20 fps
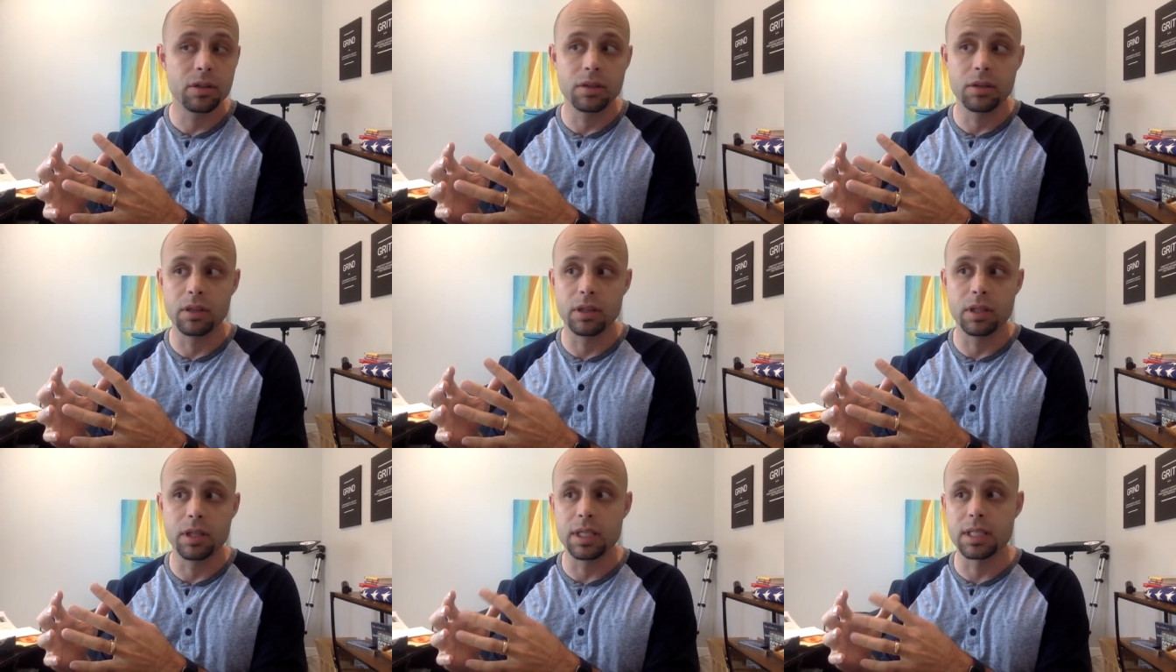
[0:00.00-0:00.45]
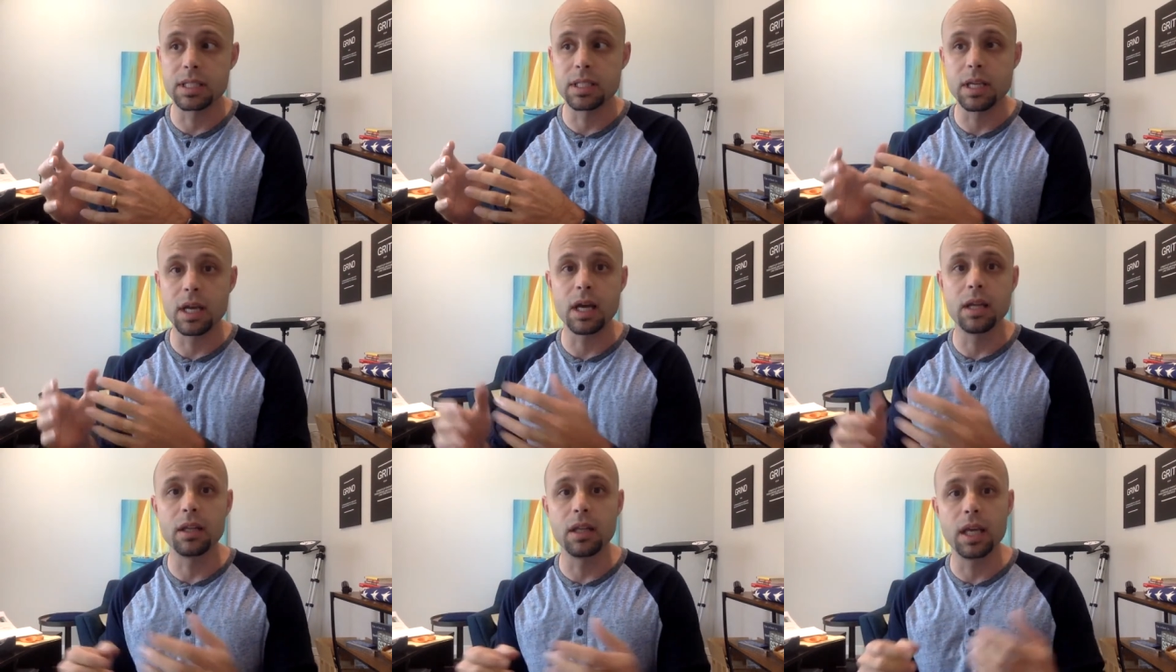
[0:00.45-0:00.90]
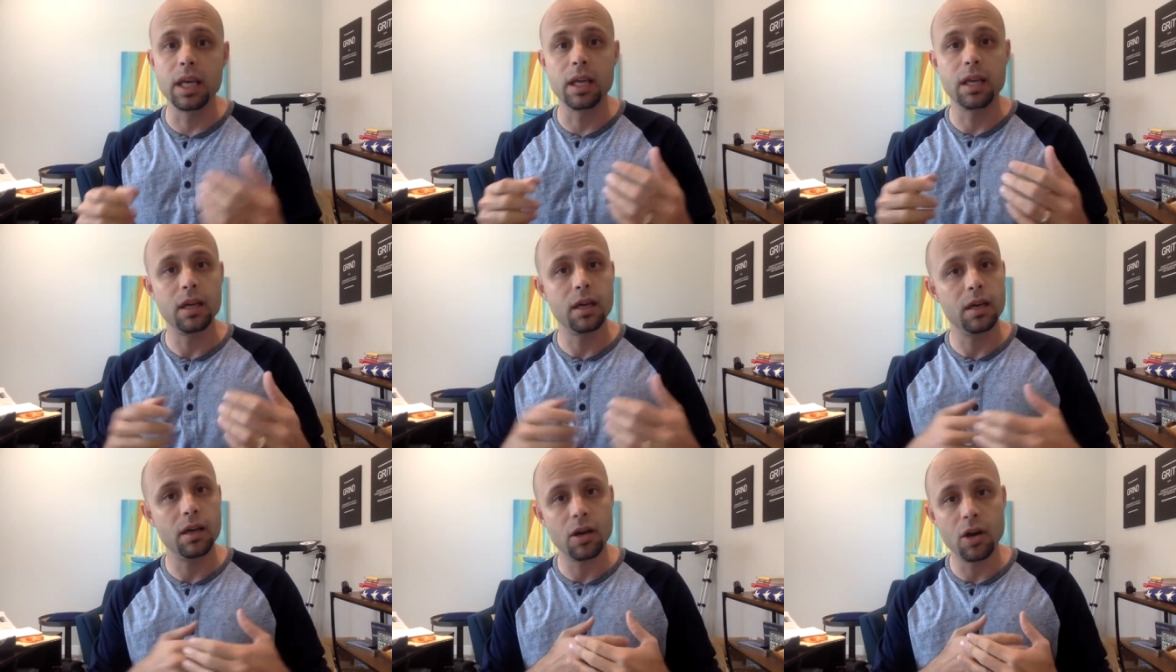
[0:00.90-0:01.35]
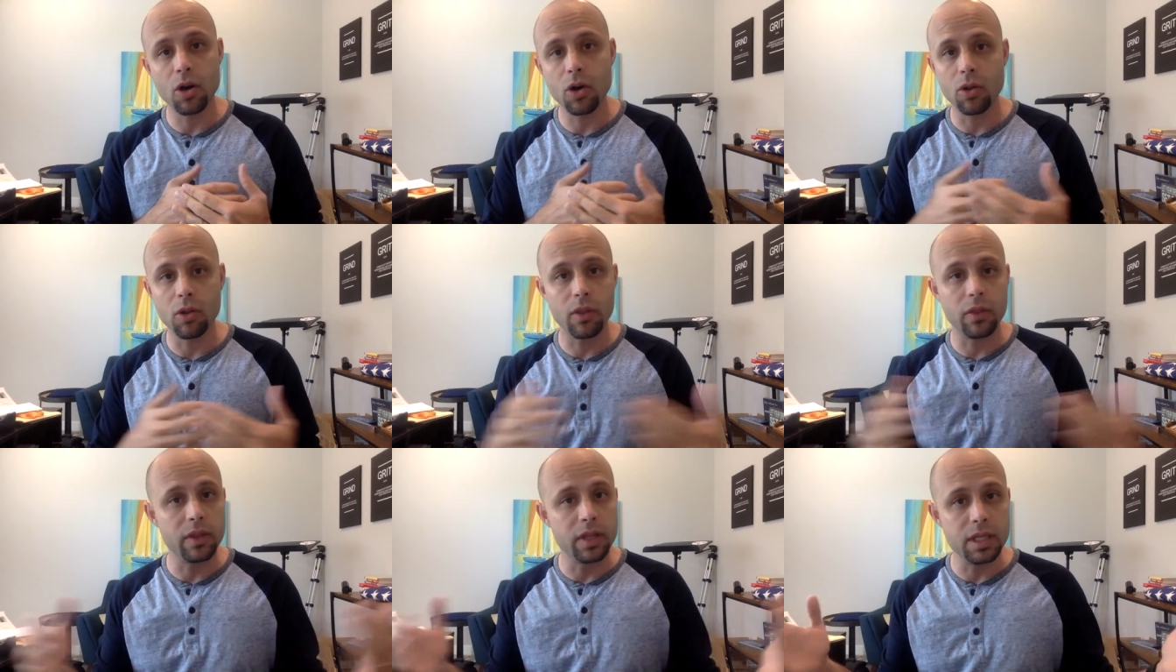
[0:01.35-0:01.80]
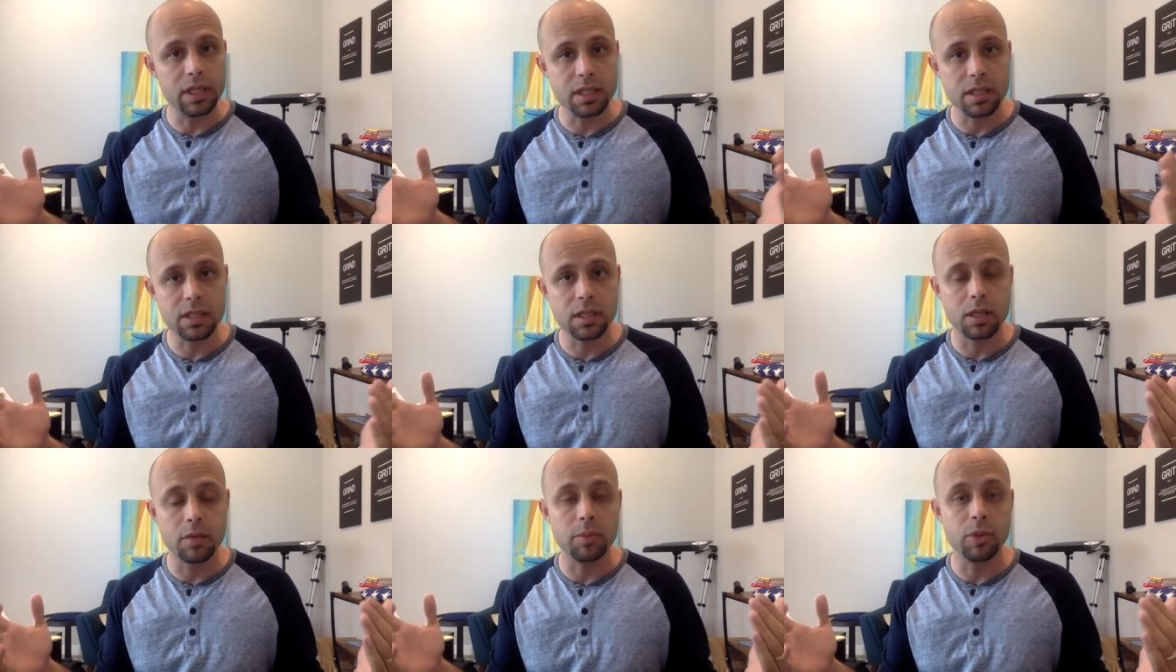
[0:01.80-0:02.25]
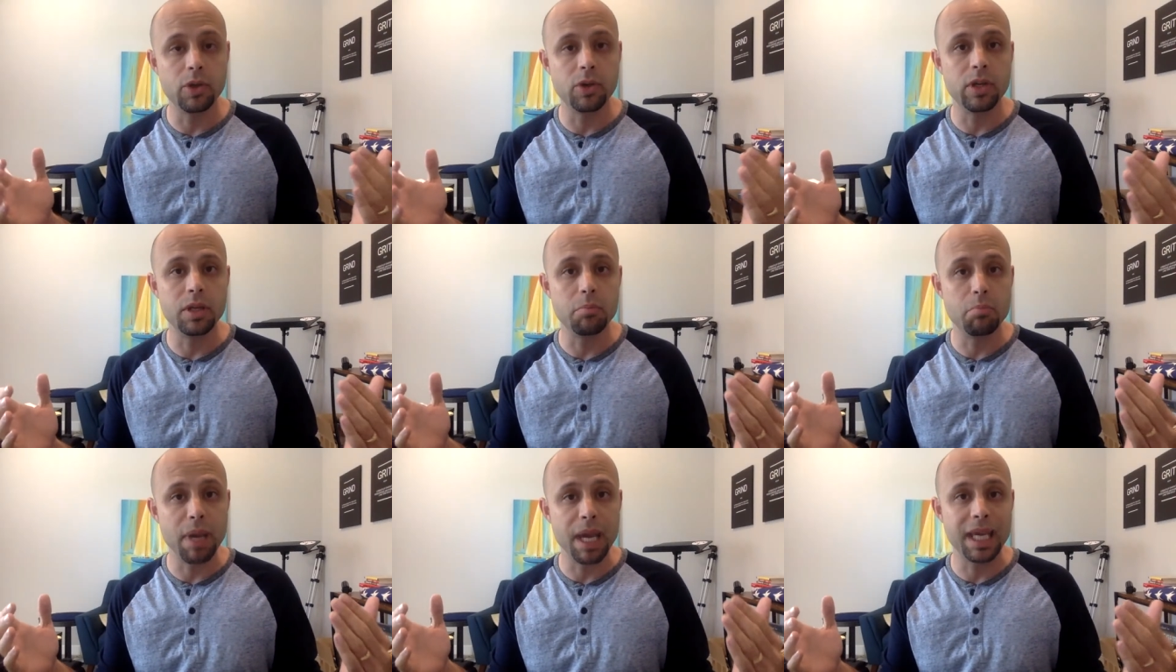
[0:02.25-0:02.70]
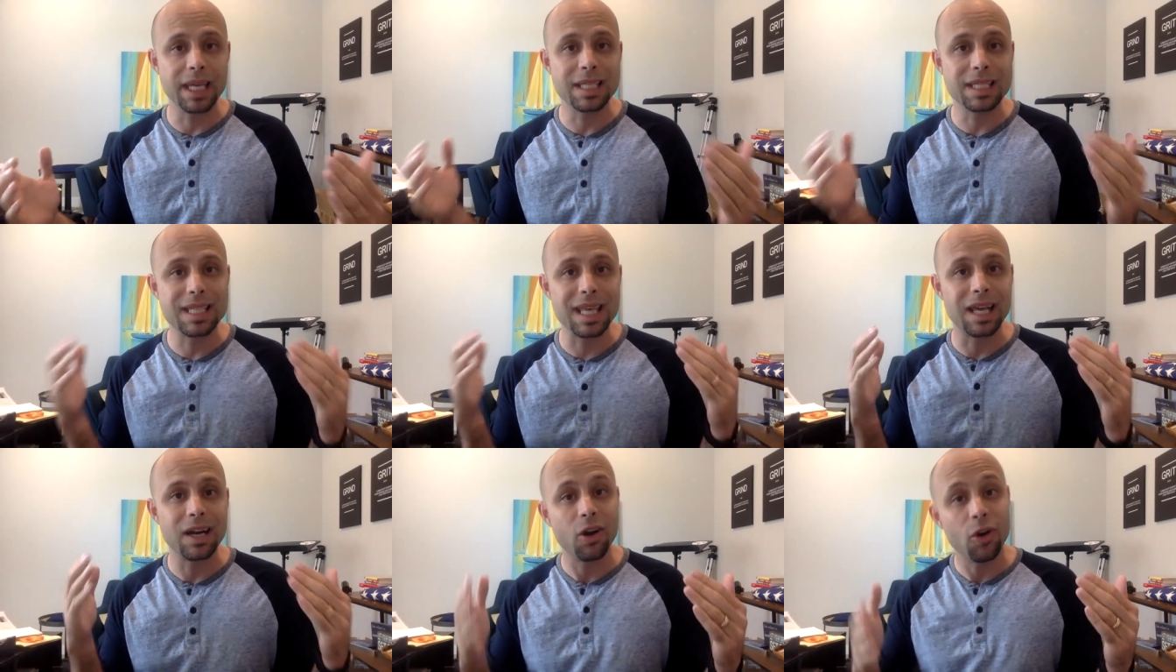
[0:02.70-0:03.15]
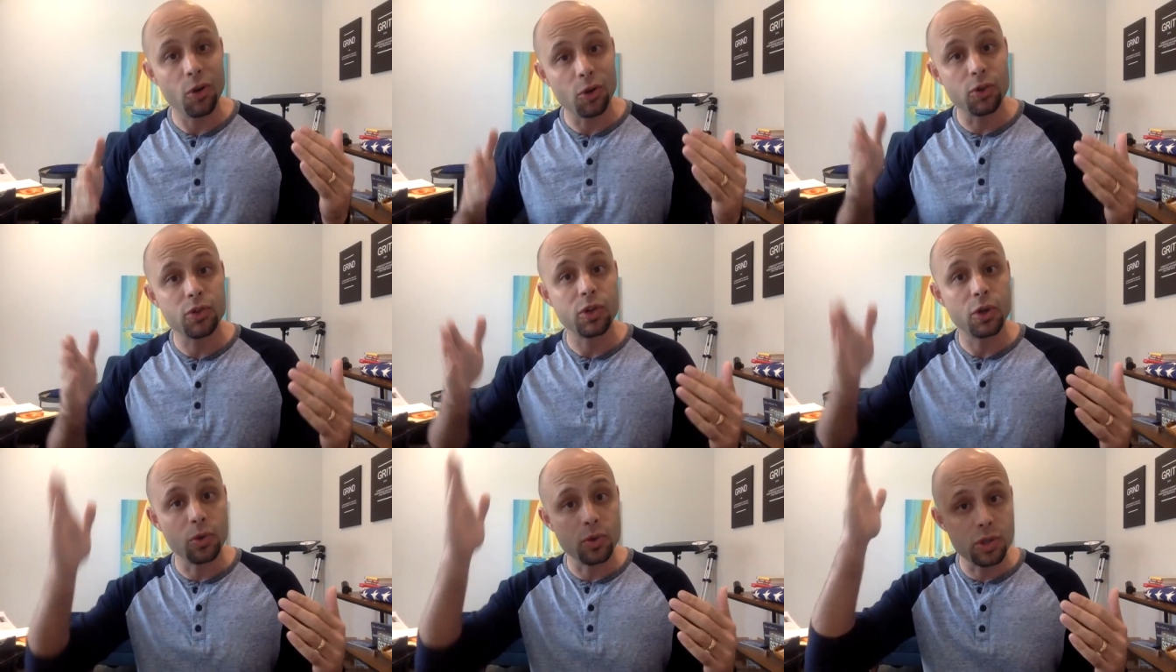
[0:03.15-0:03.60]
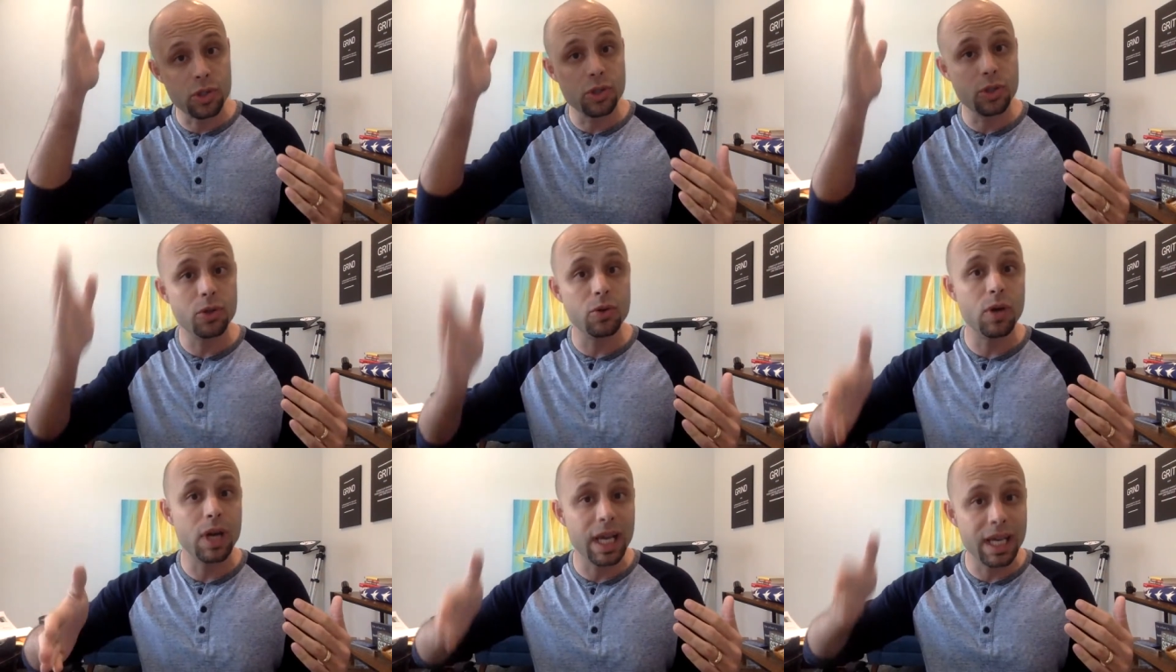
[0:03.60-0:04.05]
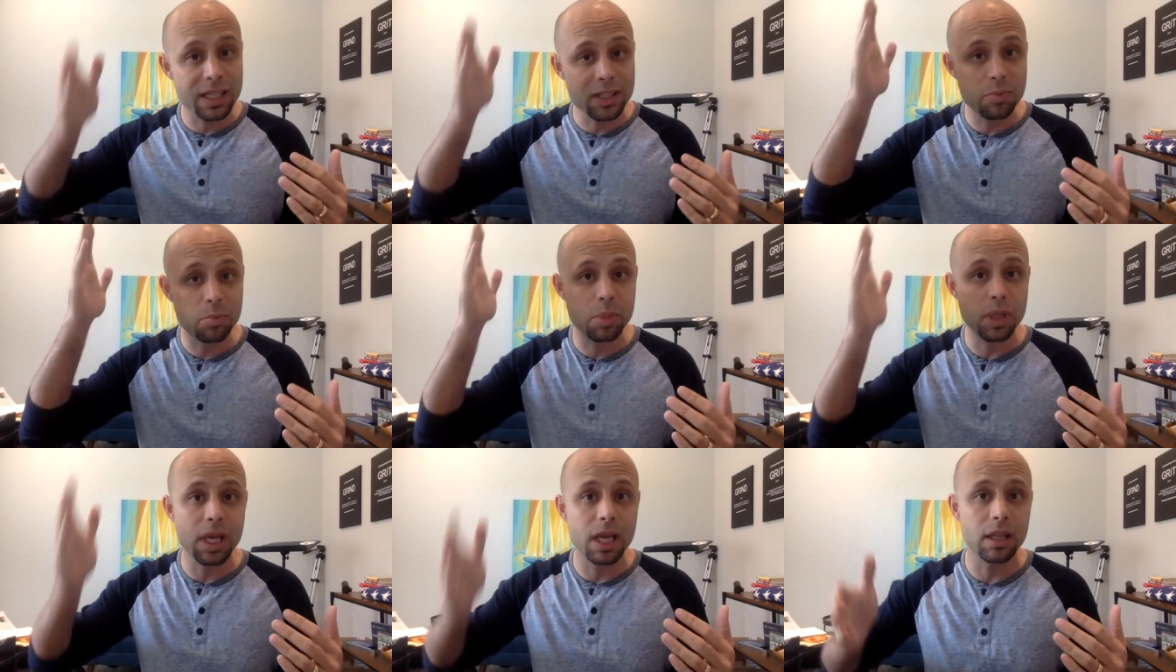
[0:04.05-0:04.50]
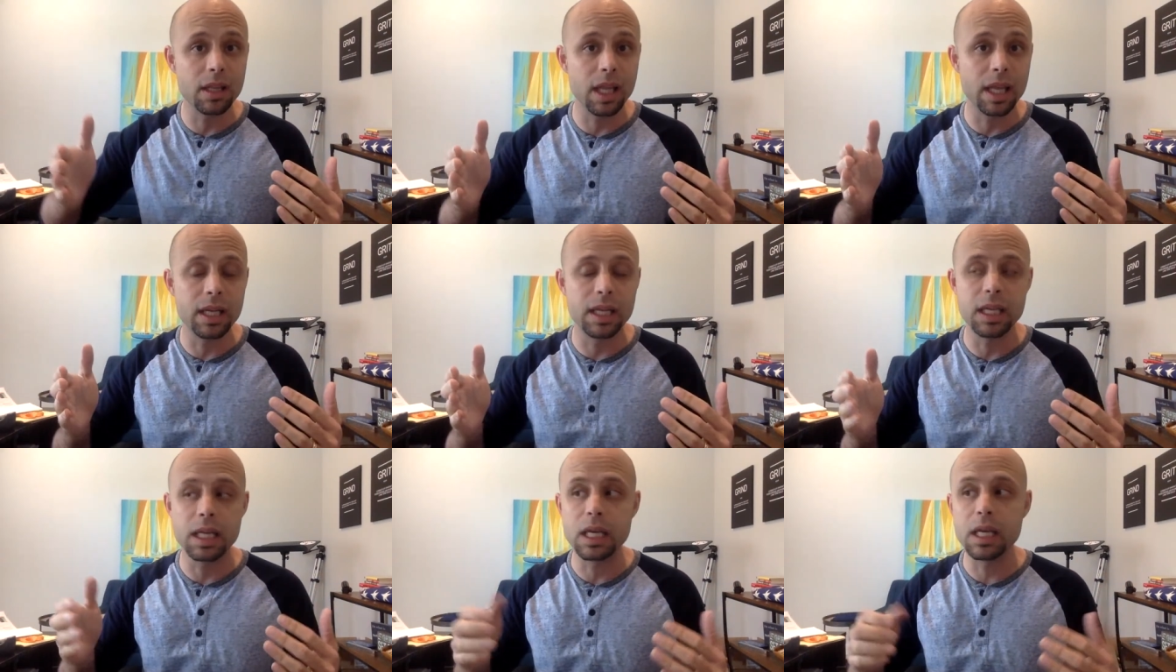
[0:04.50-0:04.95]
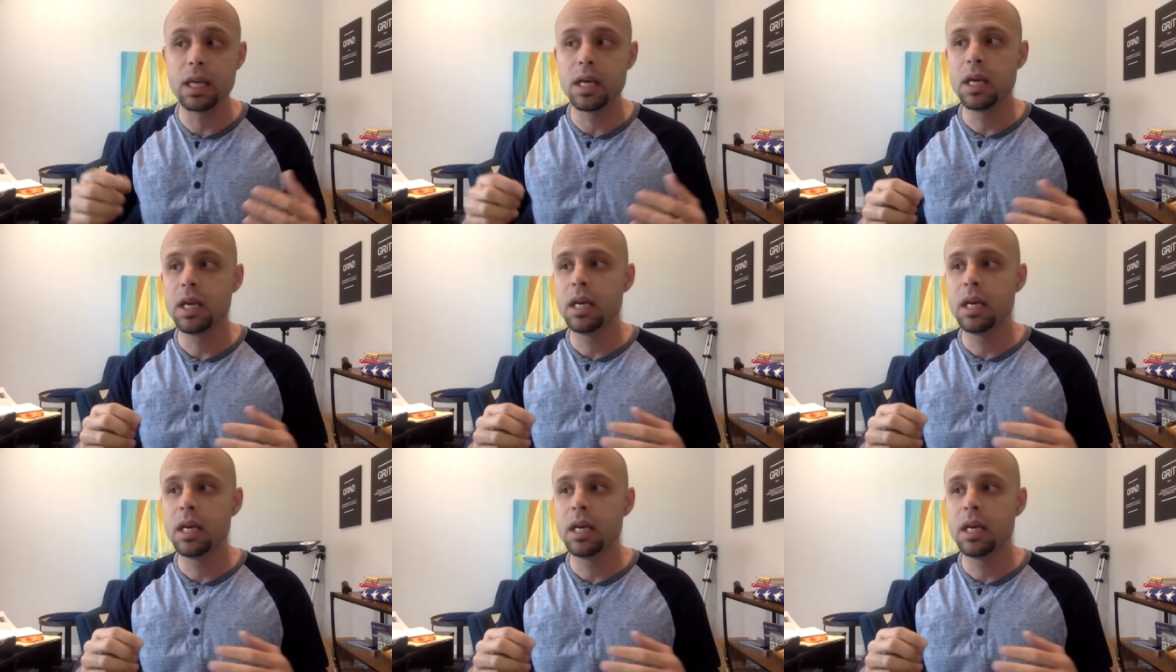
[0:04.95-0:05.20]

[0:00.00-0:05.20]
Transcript: It's not like all of these community banks that also do SBA lending.